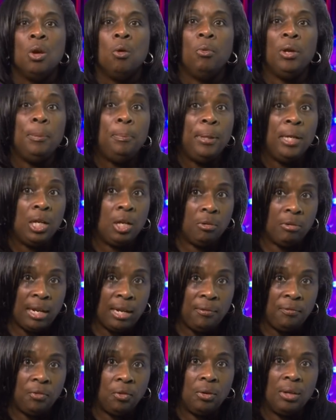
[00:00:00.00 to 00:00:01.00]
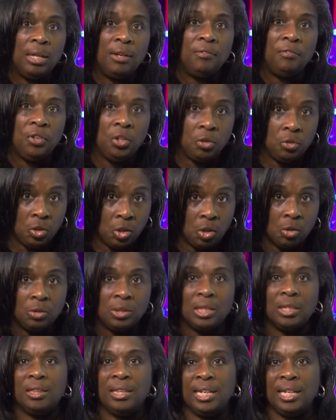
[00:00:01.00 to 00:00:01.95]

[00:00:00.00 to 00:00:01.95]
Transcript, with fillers: We'd be grateful if you would go to